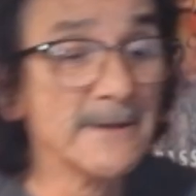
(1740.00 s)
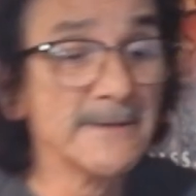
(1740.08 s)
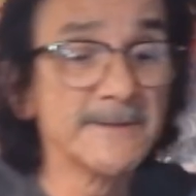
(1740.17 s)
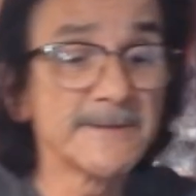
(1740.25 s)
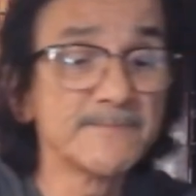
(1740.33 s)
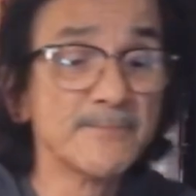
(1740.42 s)

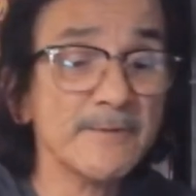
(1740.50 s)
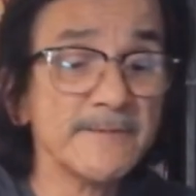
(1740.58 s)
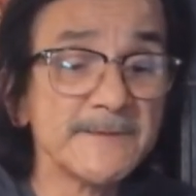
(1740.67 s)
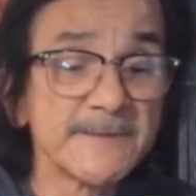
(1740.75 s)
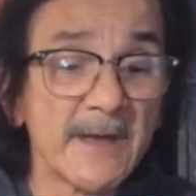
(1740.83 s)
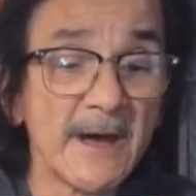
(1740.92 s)
Just move
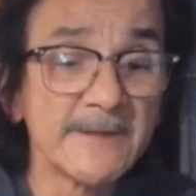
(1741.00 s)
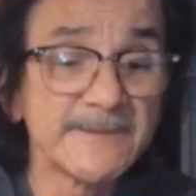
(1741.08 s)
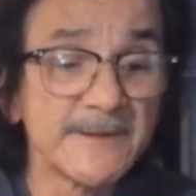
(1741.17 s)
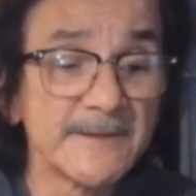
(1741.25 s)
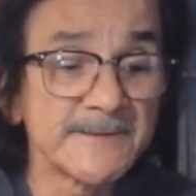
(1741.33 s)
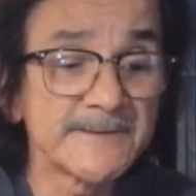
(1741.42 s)
these guys
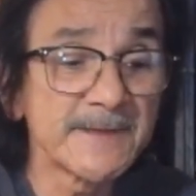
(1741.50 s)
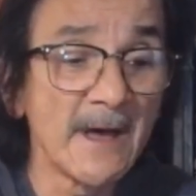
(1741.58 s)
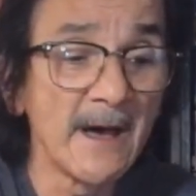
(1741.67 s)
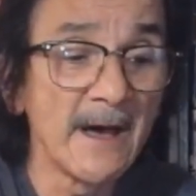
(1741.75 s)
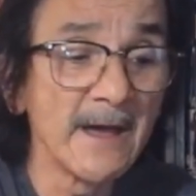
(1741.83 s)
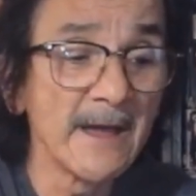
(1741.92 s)
to the
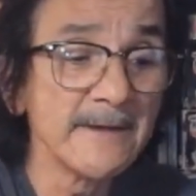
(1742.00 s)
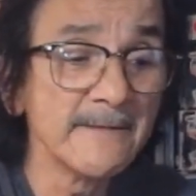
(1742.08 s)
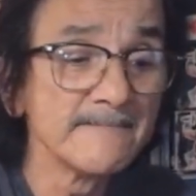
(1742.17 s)
side.